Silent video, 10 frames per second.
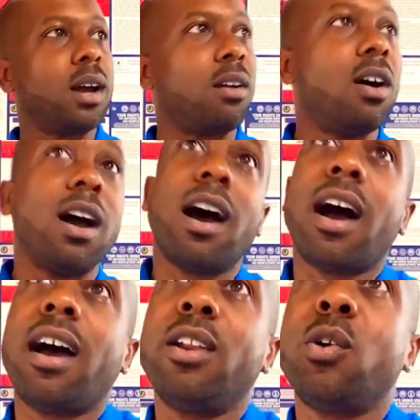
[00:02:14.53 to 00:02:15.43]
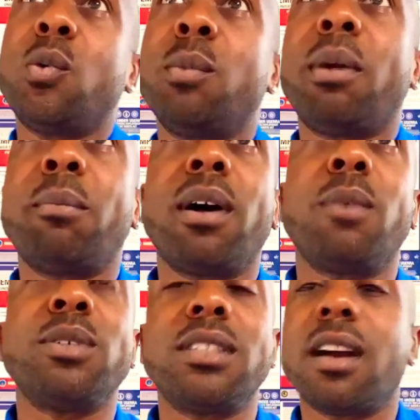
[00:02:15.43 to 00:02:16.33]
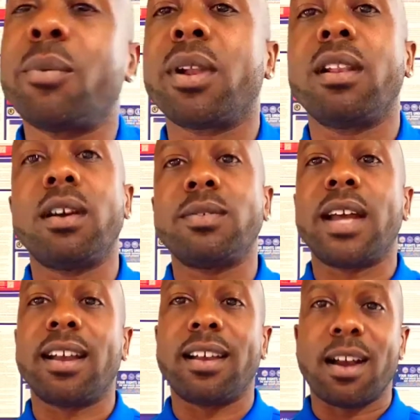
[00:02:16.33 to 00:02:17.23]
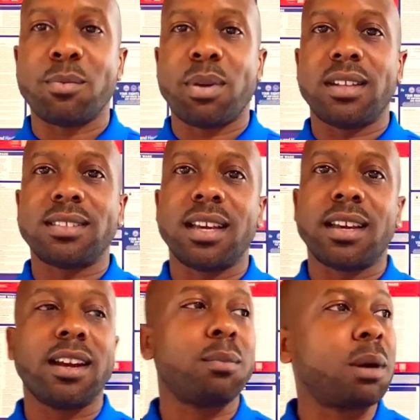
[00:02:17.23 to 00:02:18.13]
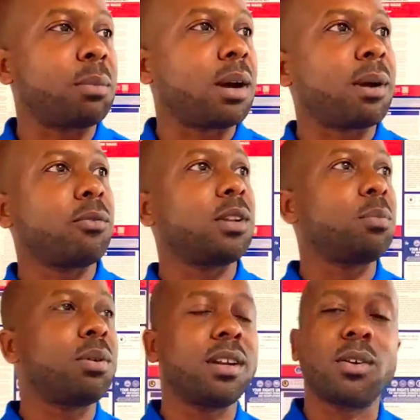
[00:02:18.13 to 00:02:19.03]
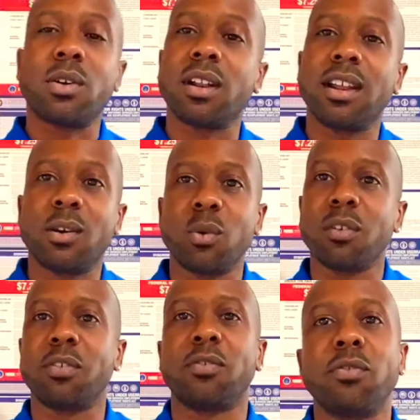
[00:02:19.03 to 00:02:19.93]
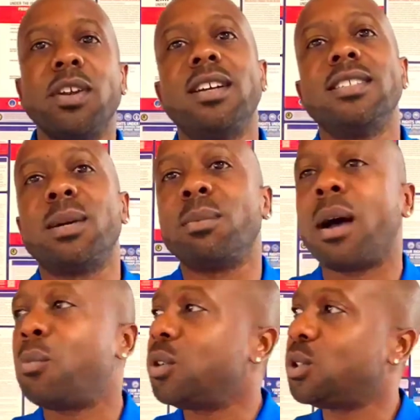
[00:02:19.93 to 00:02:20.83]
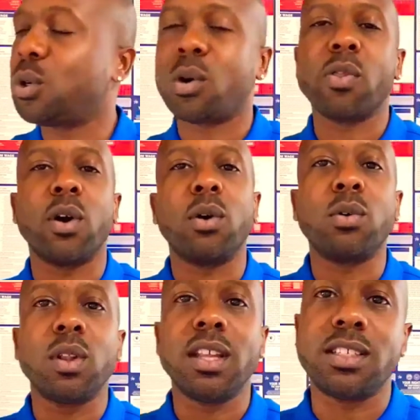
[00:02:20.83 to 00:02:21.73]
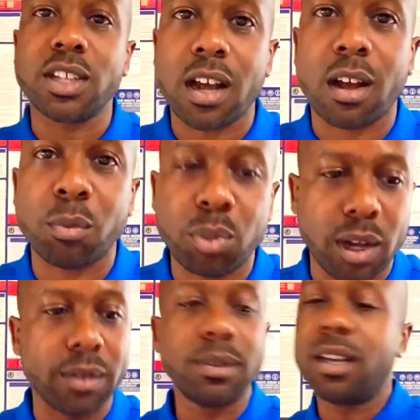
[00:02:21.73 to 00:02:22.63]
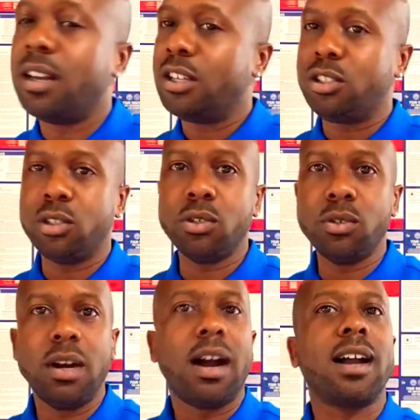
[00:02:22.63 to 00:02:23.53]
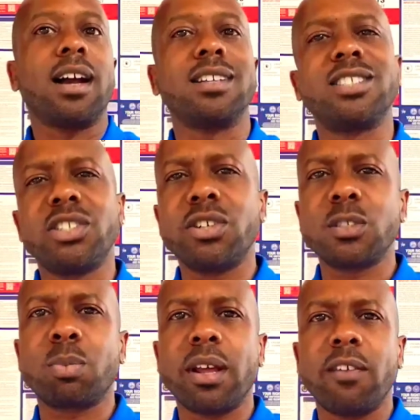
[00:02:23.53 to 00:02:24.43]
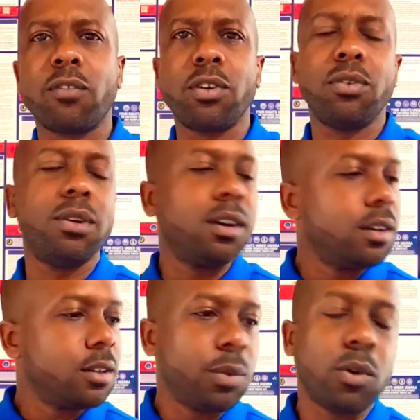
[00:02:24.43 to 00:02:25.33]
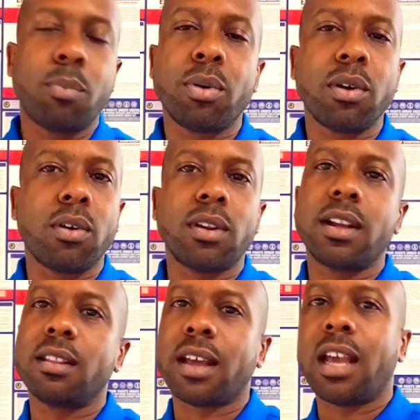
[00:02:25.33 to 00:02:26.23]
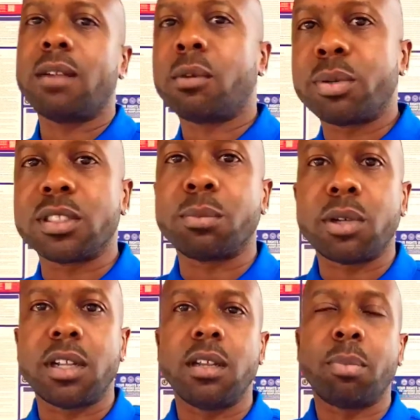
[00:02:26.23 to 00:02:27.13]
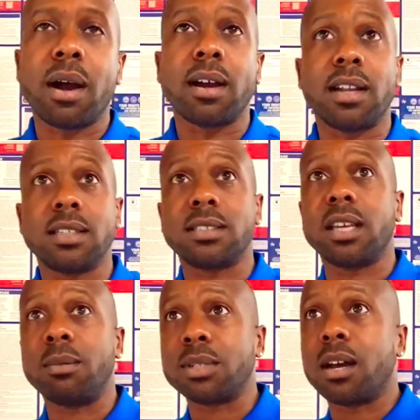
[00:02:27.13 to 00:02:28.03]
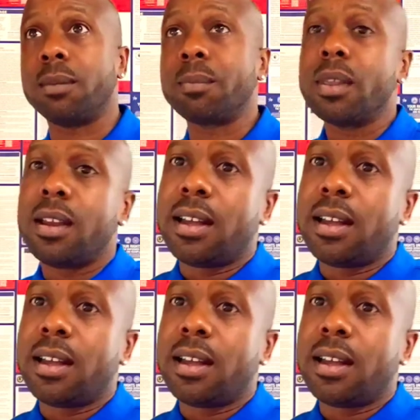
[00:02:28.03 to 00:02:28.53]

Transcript: Wow. I know when my mom was here, I would have loved to have gotten paid to take care of my mom. I really put in all the legwork for free because I'm, I'm what you call the only child. But you, I got a serious plan for you. We're going to put it all together, and I'm going to put some money in your pocket at the same time.